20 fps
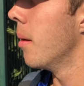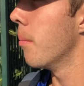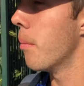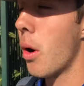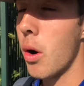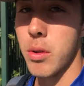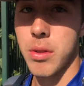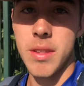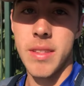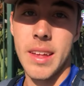
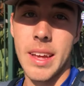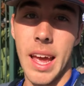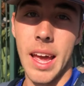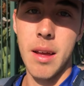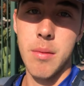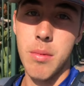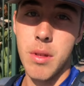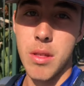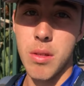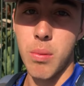most of the
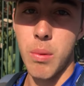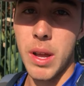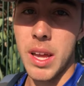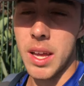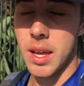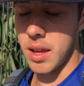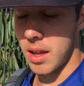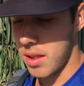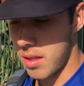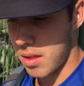games this
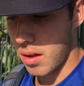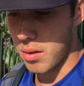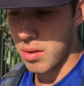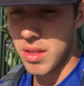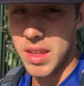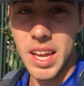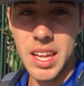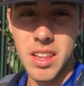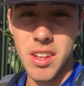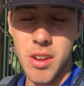week, so
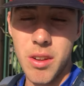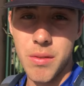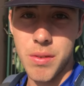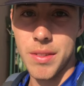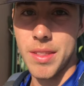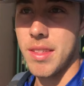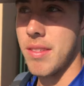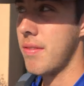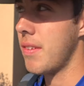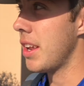stay tuned
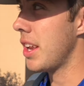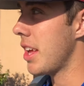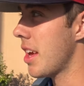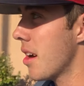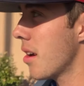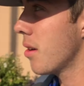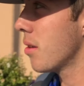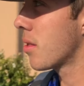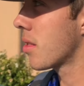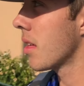for these
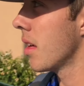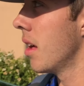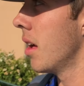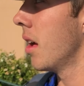videos.